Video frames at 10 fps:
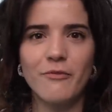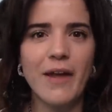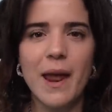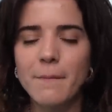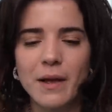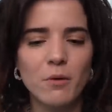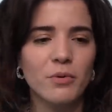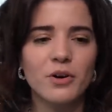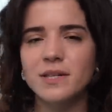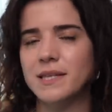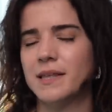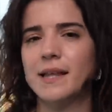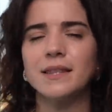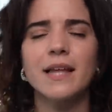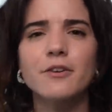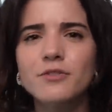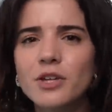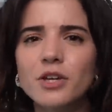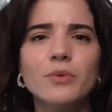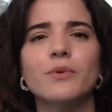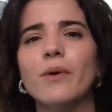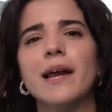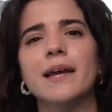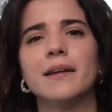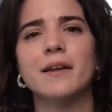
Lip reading: fan mail books and like letters that you would write.